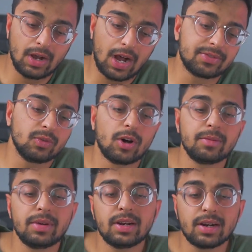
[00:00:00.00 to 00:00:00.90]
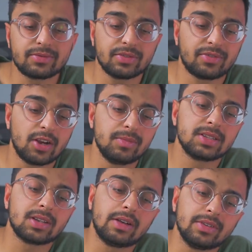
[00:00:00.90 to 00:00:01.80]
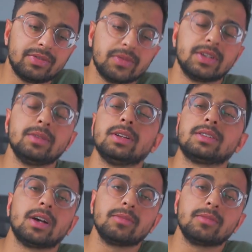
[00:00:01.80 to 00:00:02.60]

After one minute, after five minutes, after fifteen minutes.